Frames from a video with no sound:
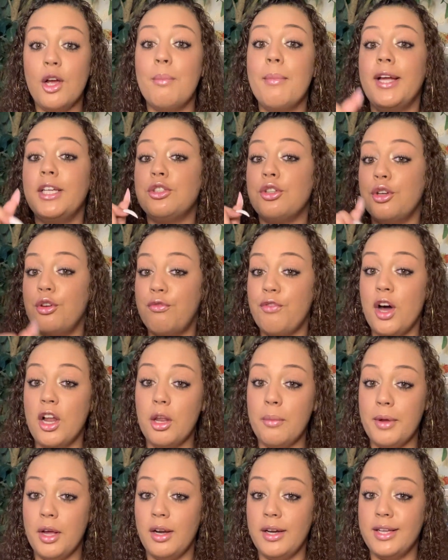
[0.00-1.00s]
Make sure you follow
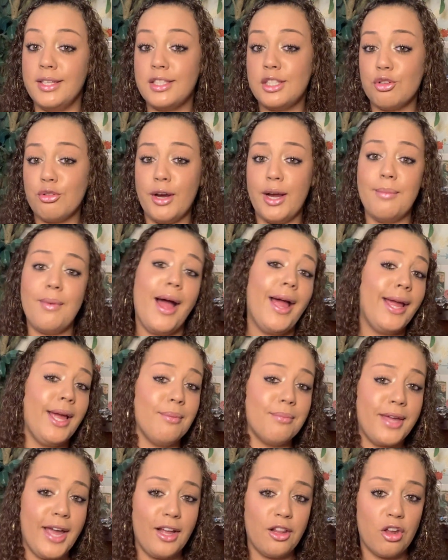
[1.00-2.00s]
me on Instagram. I
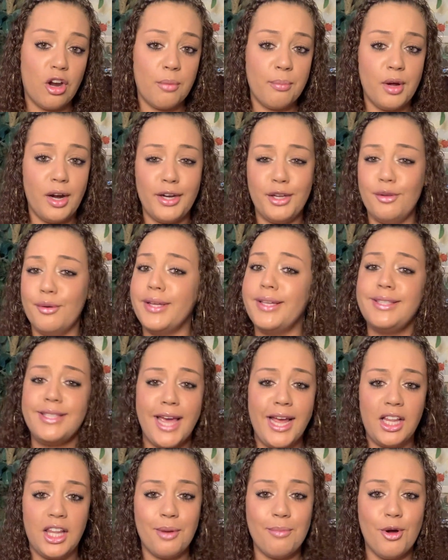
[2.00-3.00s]
am KaylaArmani. You'll get
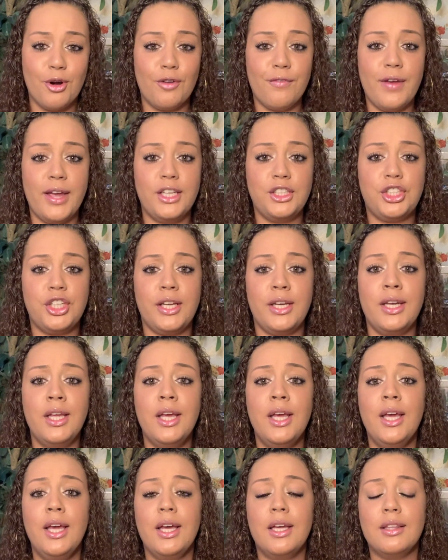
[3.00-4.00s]
daily motivation.
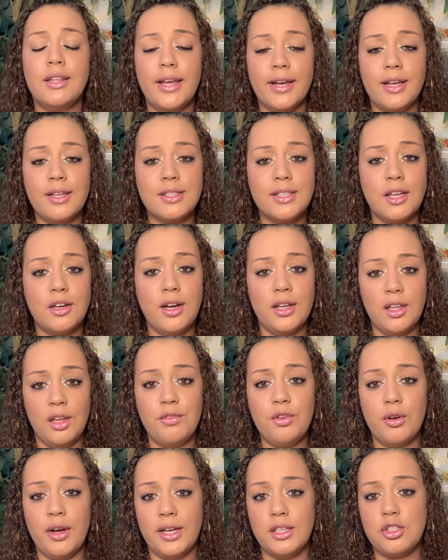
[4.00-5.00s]
And like I said, I love
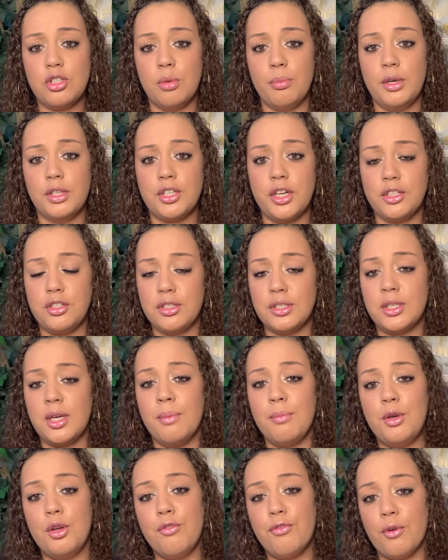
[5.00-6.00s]
you guys so much. I just
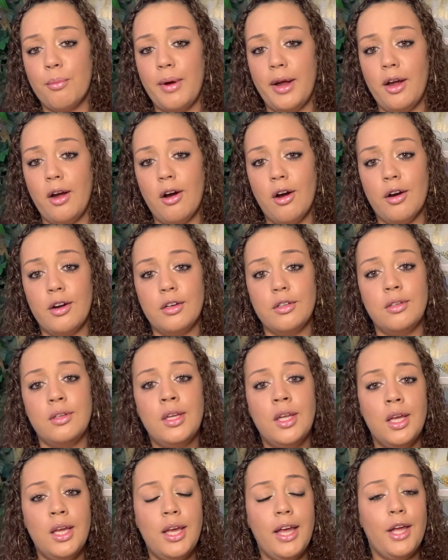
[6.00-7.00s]
come to you from my heart and
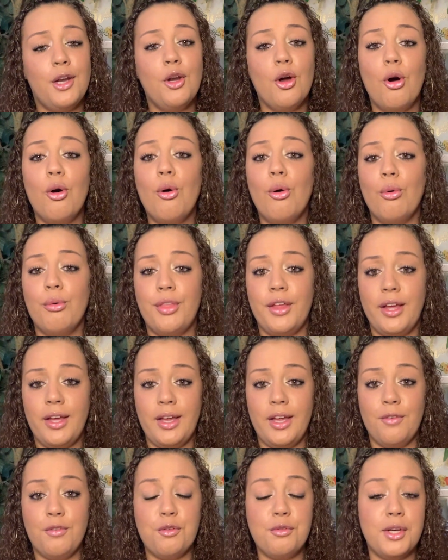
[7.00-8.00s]
know
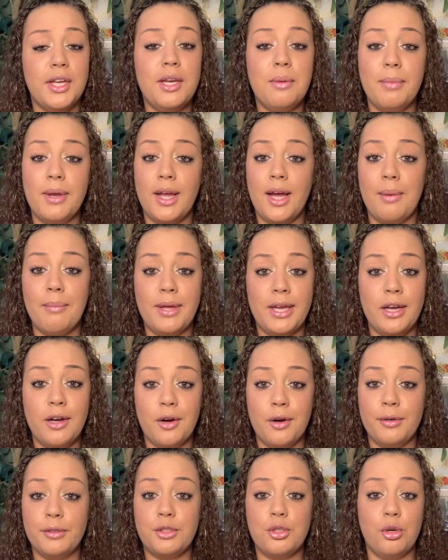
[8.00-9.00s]
that if you need me, I'm
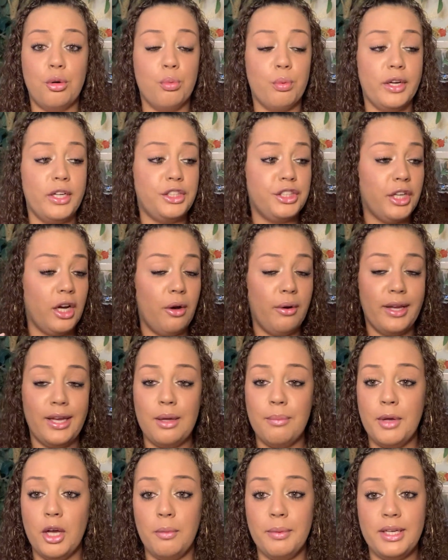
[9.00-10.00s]
here. So reach out,
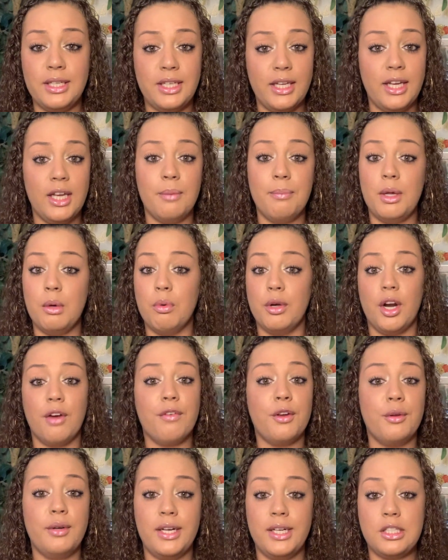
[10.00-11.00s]
email me, DM me,
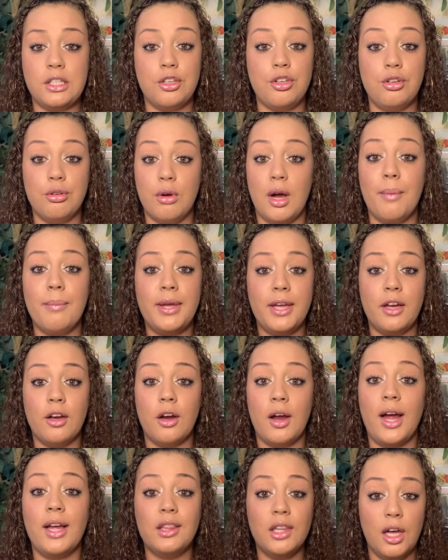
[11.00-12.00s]
whatever you need to do. I'm
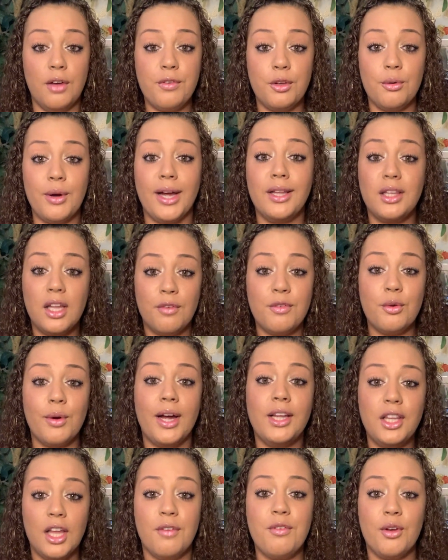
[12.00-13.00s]
here. I love you. I love you.
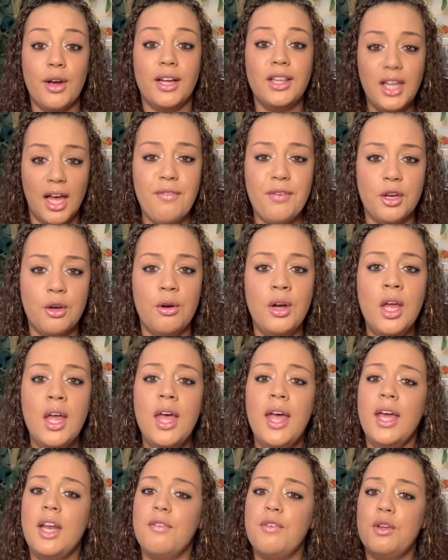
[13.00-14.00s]
I love you. I love you.
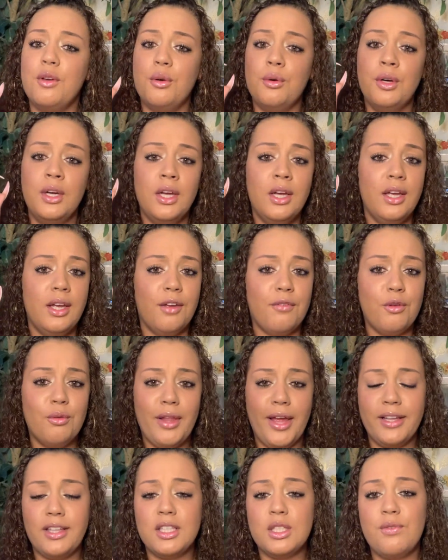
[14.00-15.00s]
And if you
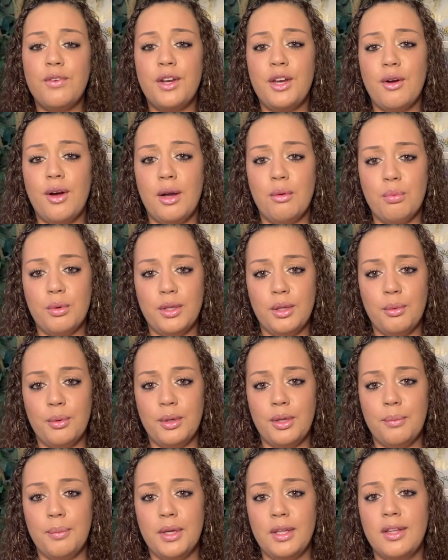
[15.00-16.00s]
like this video, I'd really,
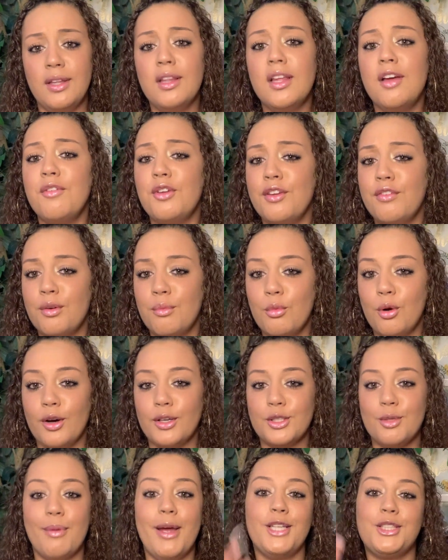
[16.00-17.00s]
really, really love you even more.
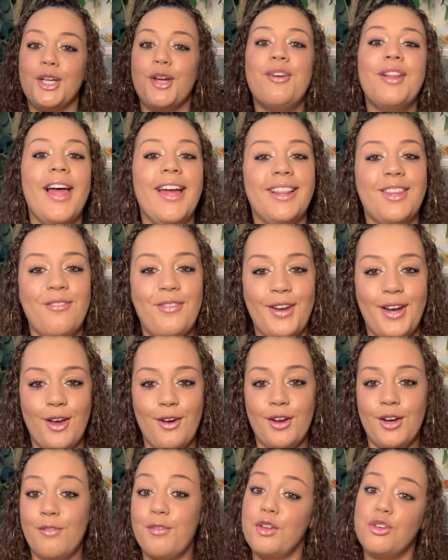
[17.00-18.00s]
So make sure you like the video.
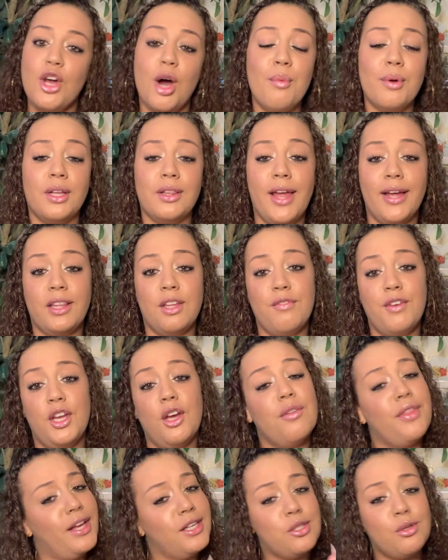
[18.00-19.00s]
And if you don't want to like the
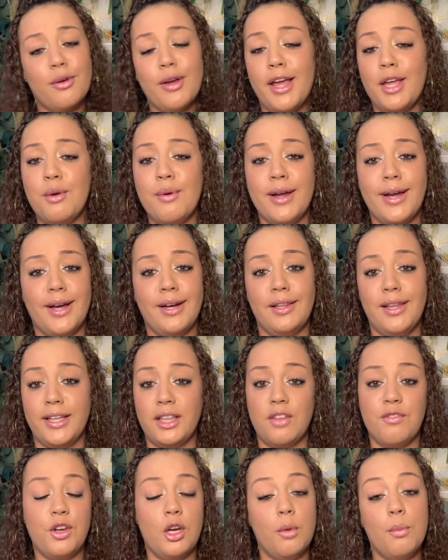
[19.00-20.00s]
video, that's okay. You ain't got to like
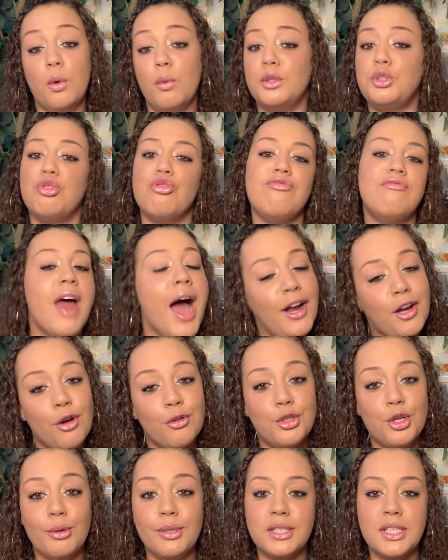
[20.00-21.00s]
the video. But what you're not
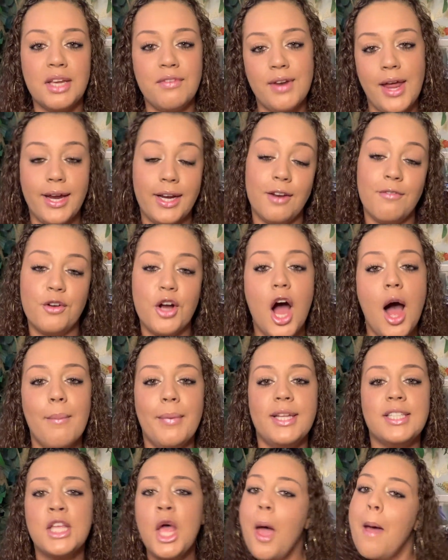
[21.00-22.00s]
going to do is leave negative
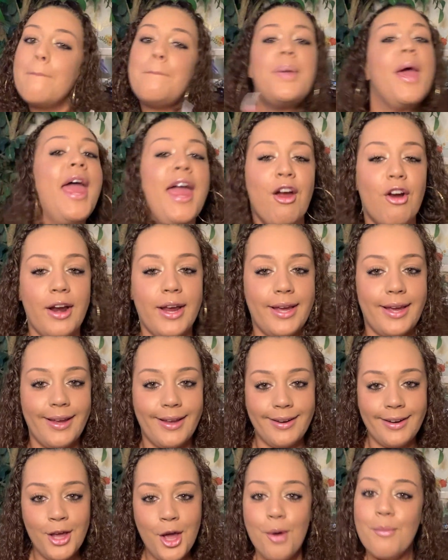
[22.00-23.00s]
comments. Period.
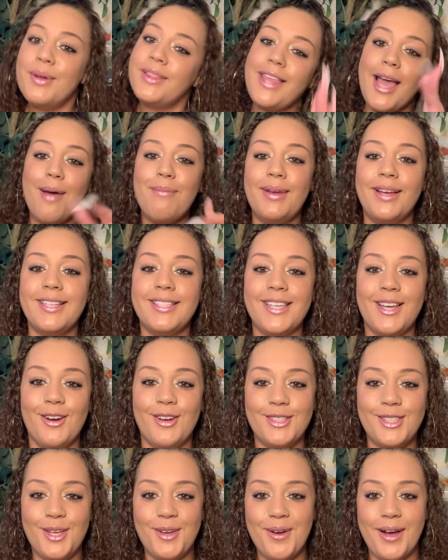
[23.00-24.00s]
With that being said,
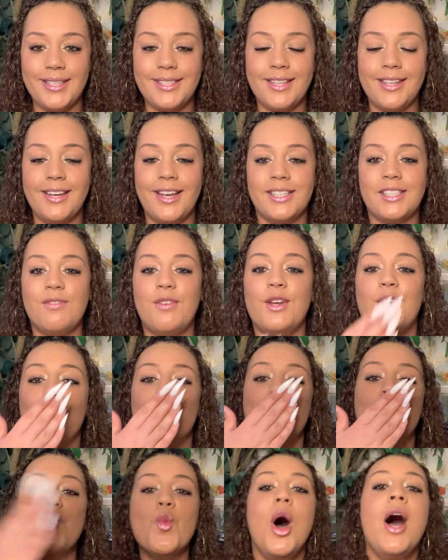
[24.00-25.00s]
I'll see you guys in the next video.
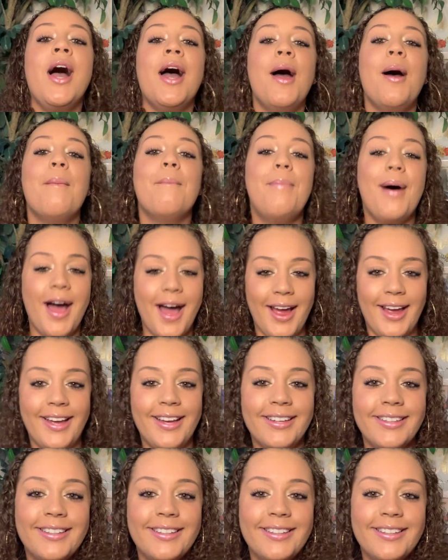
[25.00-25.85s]
Bye.